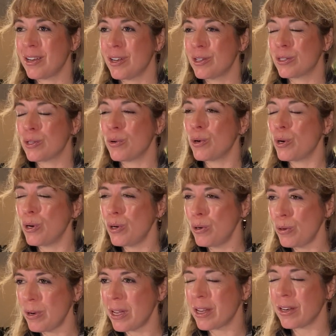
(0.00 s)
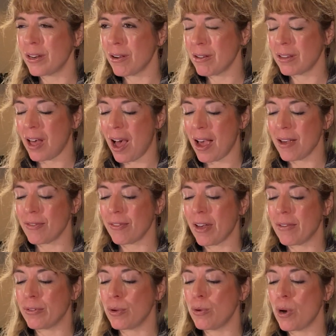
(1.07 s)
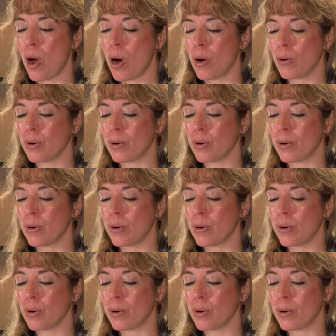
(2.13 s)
So who in your life have you known